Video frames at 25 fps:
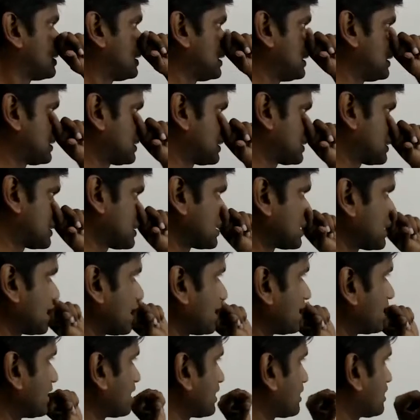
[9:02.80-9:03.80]
these
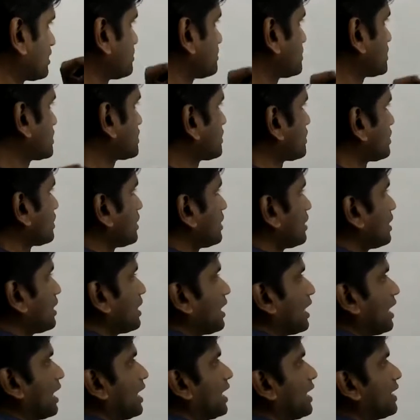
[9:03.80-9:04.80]
line items,
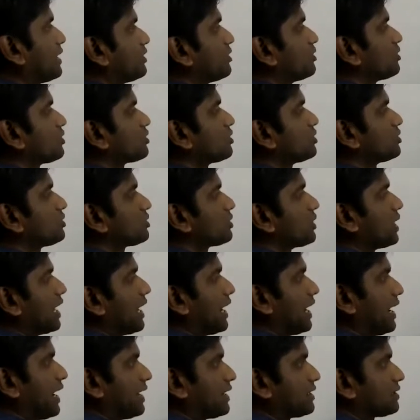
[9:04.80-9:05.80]
and you're going to
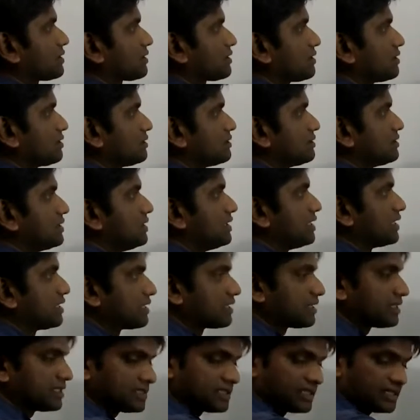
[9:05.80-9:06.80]
add the
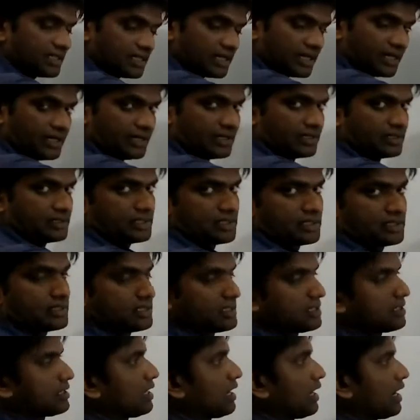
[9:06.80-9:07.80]
decrease in current asset
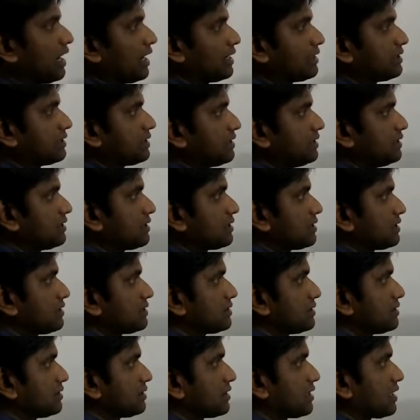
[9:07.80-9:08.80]
and the increase
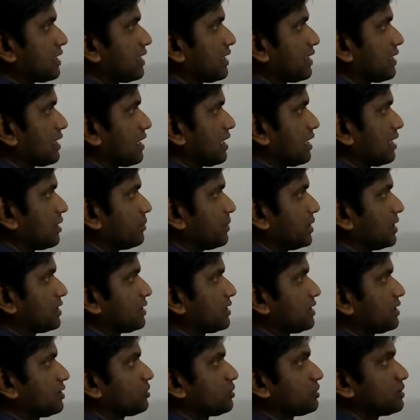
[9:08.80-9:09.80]
in current
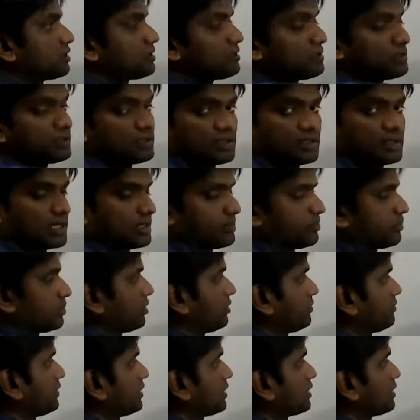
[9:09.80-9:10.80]
liability to the net
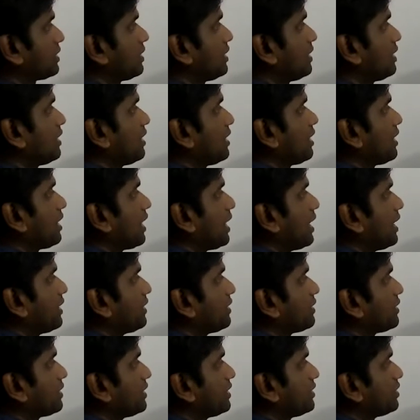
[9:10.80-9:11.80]
profit, and
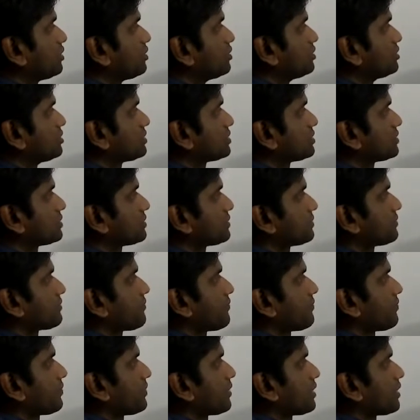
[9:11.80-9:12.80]
reduce
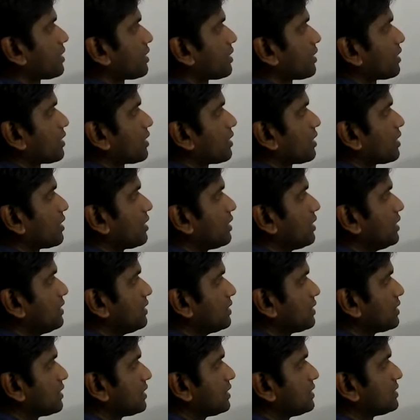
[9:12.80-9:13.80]

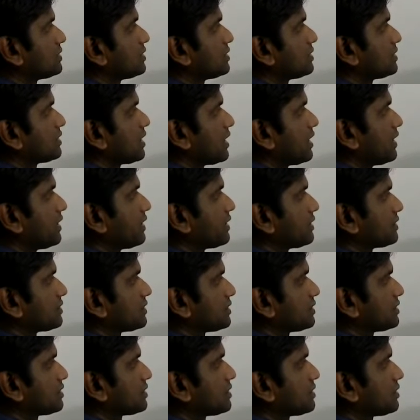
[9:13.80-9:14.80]
increase in current
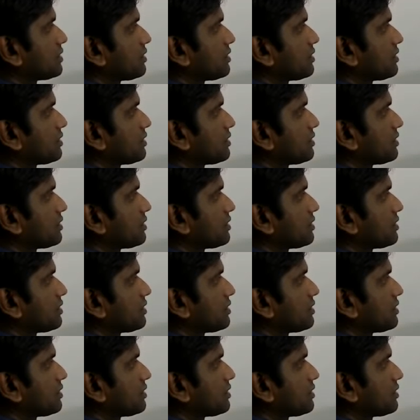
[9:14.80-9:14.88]
asset